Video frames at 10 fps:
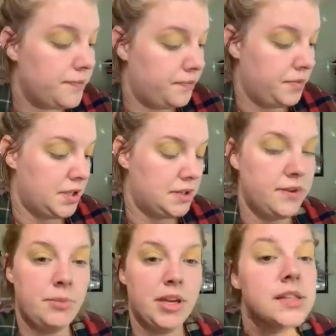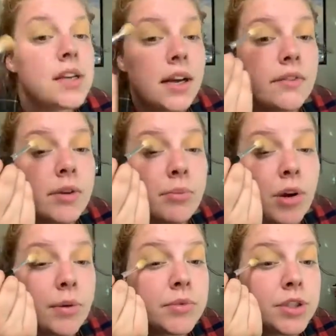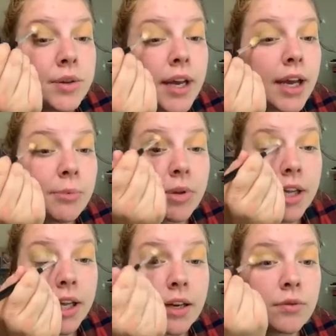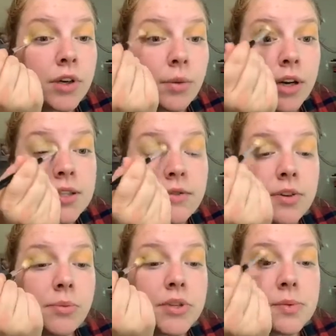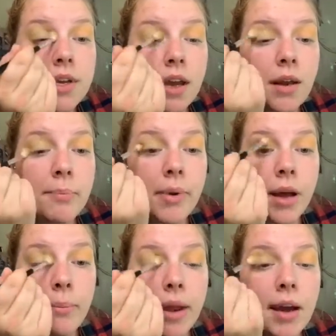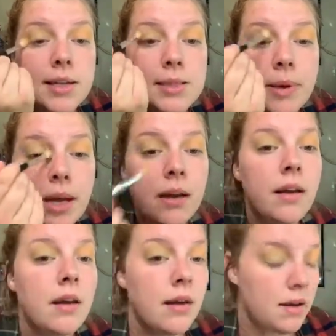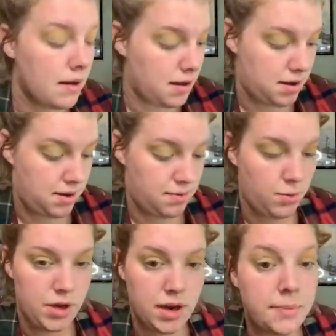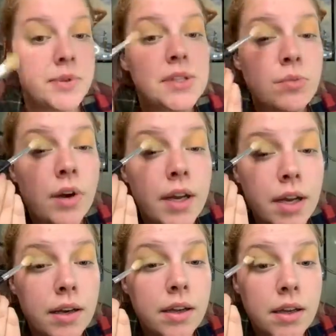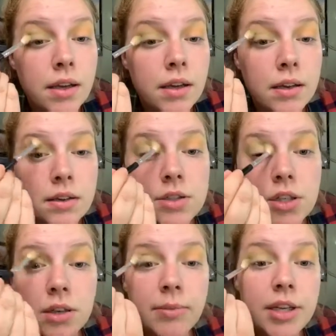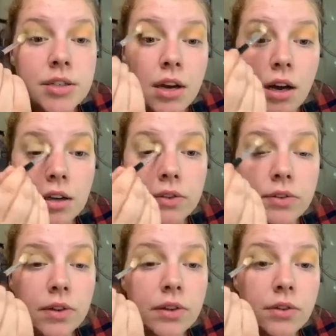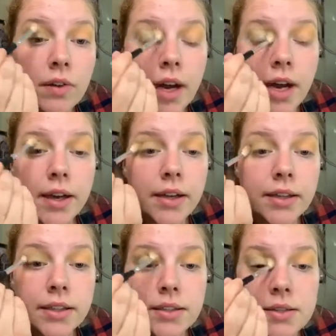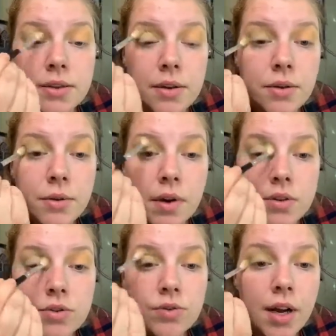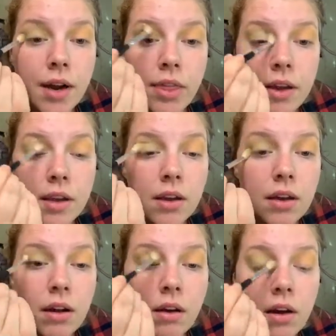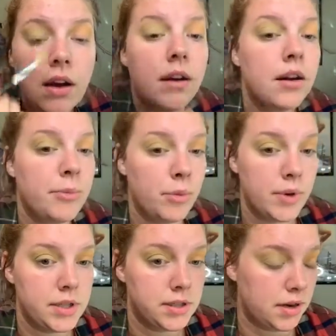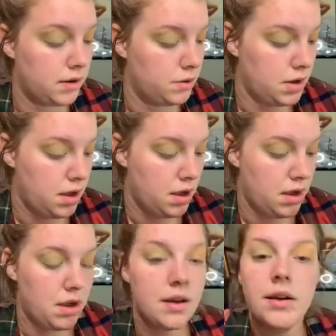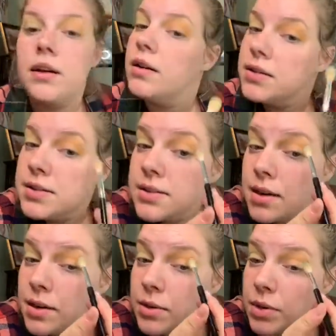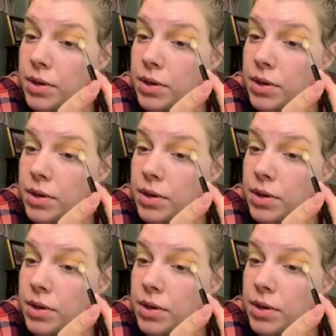This filming is kind of impromptu. I had a plan of what I wanted to film this weekend, but my husband, we got up this morning and he took my daughter for a little ride in his new truck that he got a couple weeks ago. So